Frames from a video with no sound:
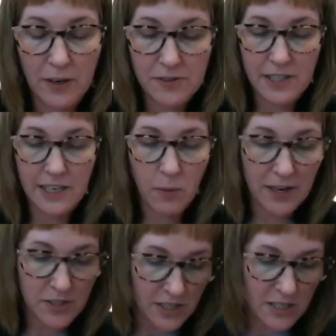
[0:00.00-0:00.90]
I don't see any
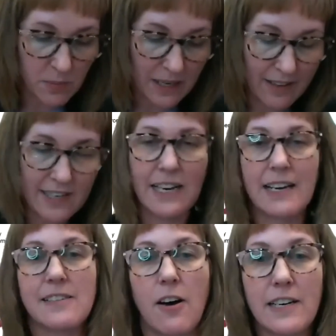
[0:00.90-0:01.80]
questions, but I'd like to
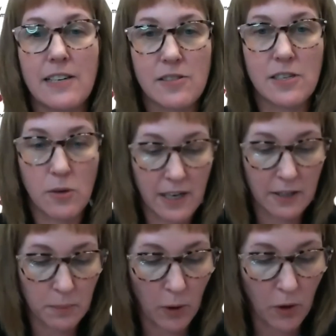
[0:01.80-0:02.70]
ask the audience to do
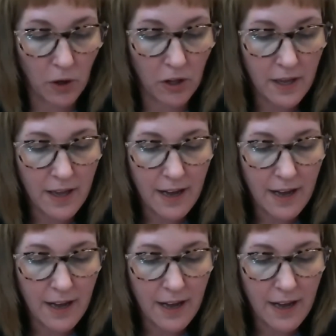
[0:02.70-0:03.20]
another poll.